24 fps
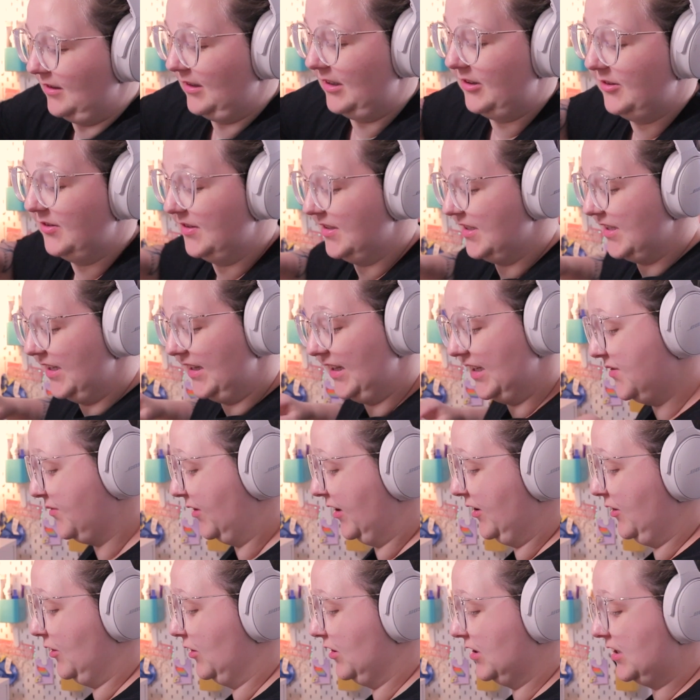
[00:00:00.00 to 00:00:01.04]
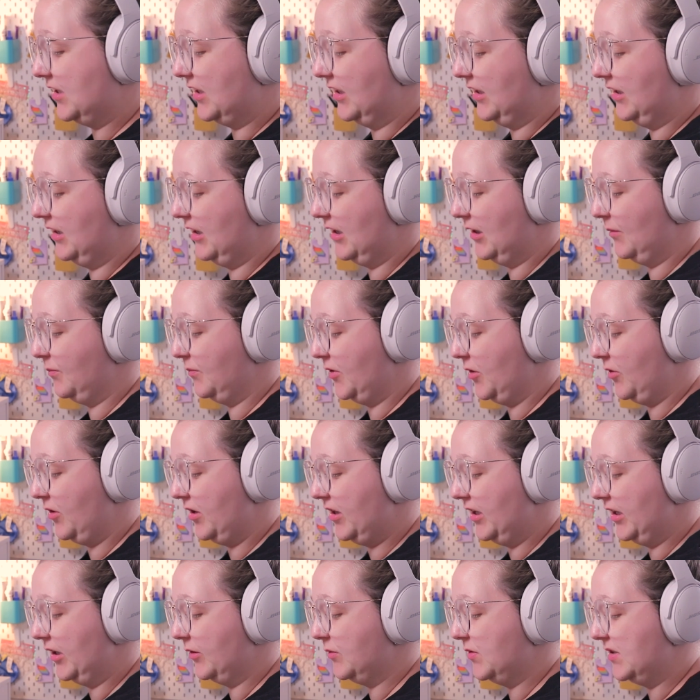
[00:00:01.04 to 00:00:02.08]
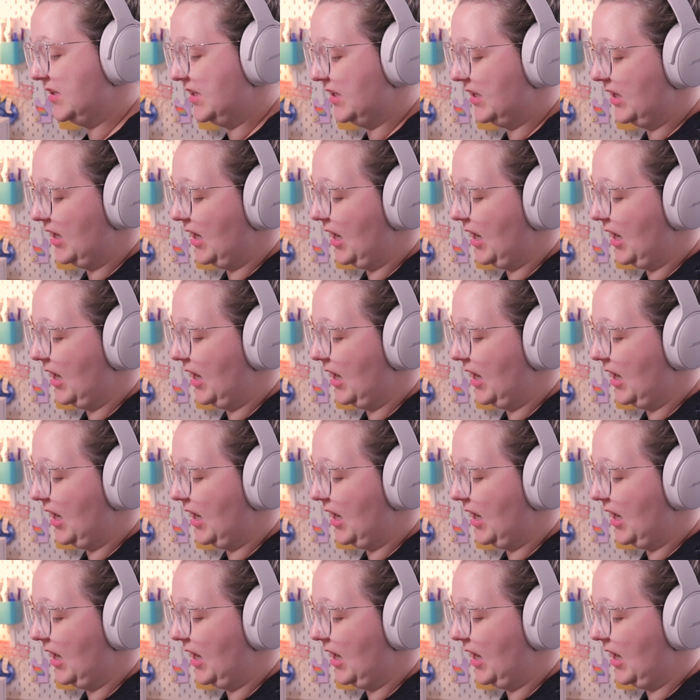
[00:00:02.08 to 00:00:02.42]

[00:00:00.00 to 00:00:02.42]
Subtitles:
I didn't say that's fine, honestly. The only thing I was going to